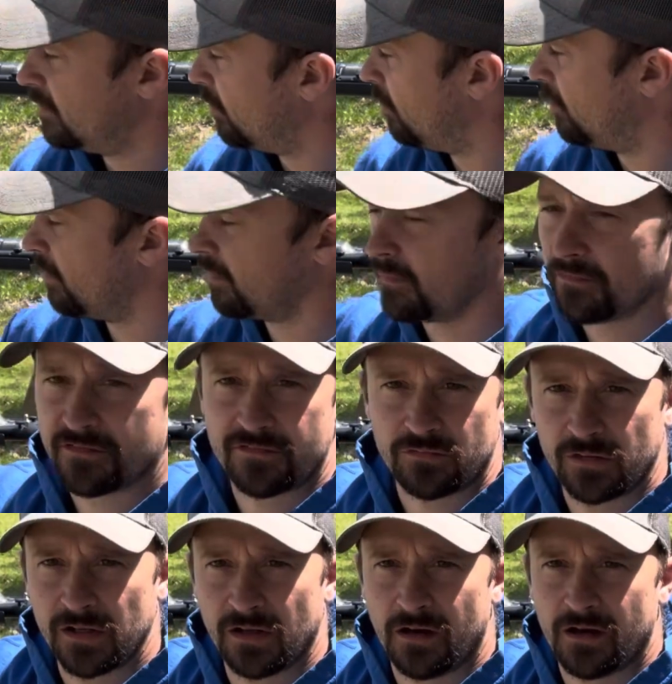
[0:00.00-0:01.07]
or a
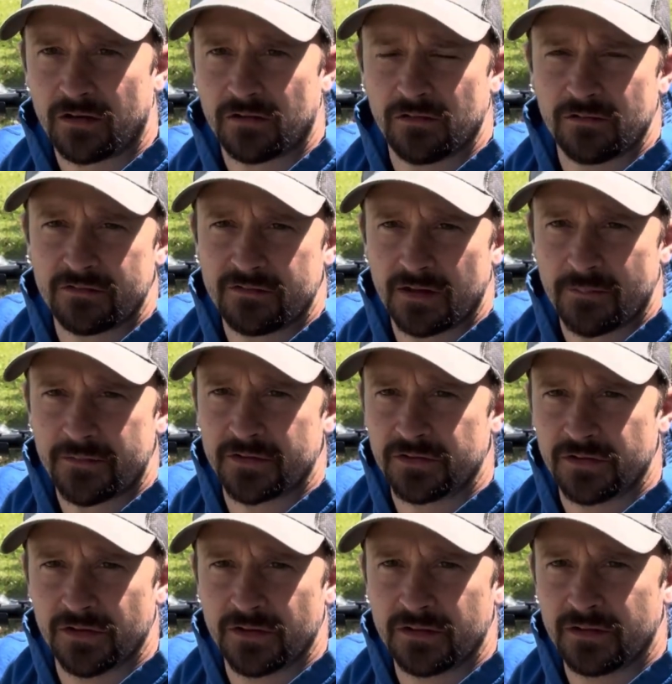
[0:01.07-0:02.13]
Street Locker or something
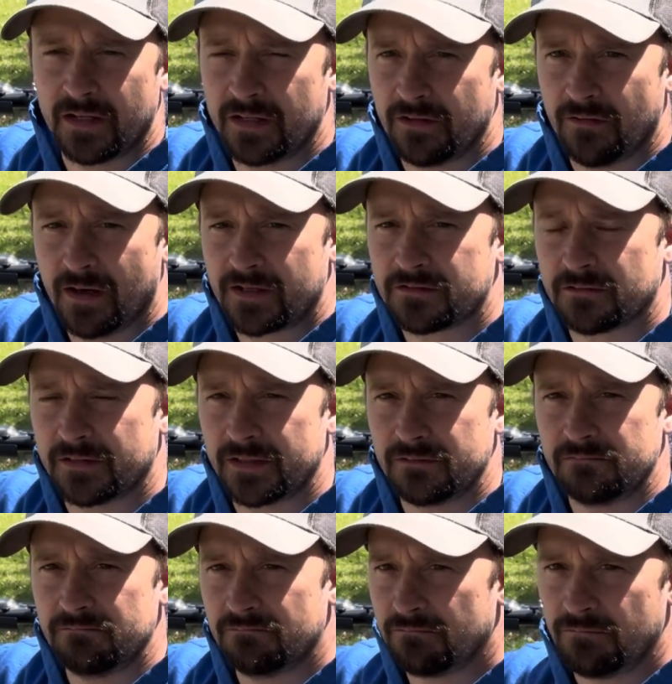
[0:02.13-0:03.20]
good, and you actually
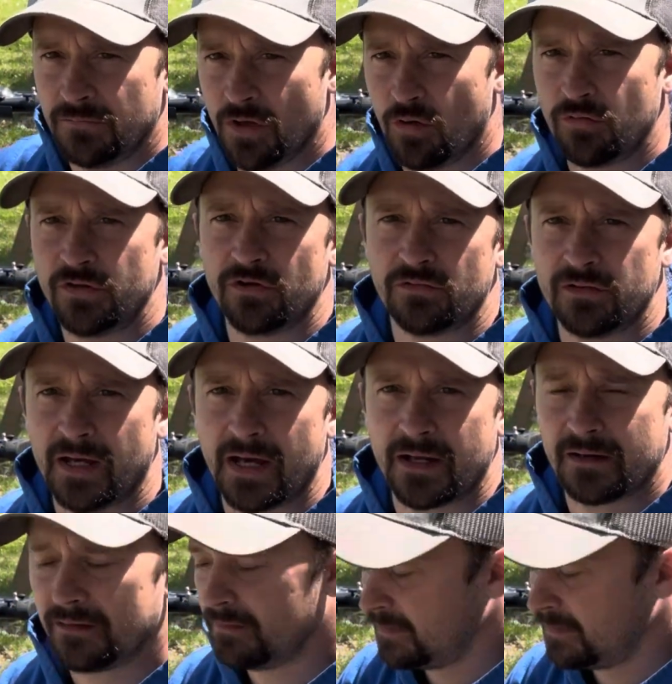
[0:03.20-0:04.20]
know your data,